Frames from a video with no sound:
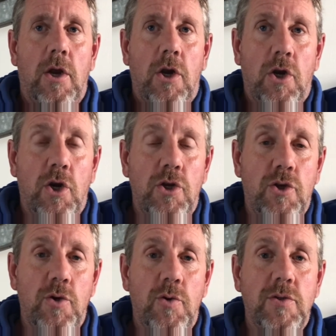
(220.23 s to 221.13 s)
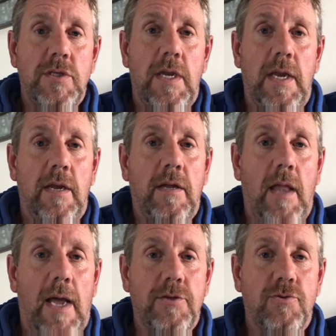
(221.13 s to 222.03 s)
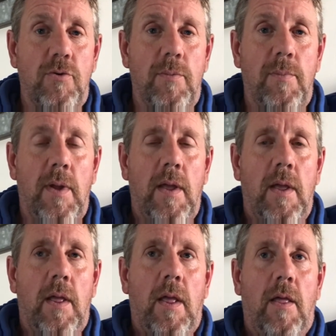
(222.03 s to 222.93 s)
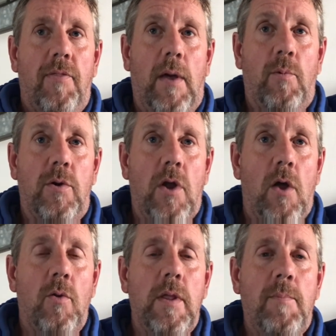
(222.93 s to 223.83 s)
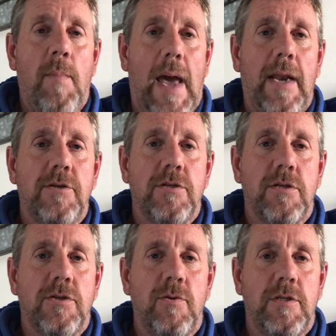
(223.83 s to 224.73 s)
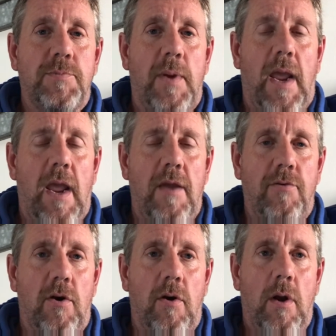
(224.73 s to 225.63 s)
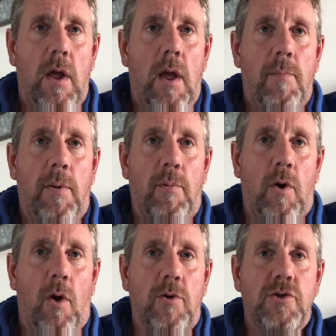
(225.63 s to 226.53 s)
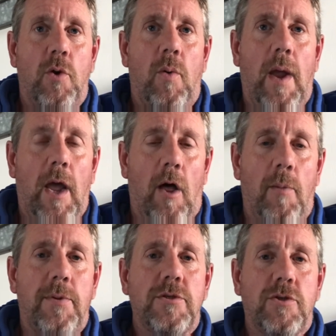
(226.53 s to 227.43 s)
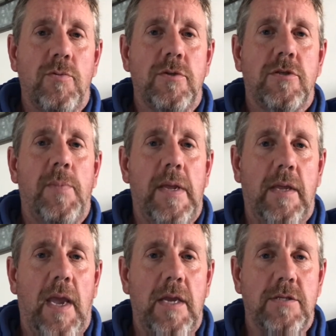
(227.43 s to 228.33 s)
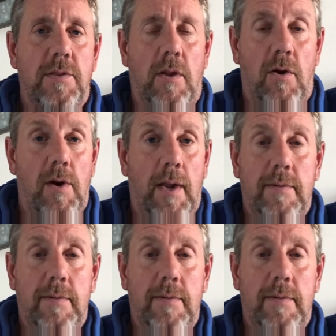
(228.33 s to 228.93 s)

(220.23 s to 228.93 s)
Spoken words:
could use in a classroom that would not only manage the student's behavior, but would also help students to be engaged in the learning.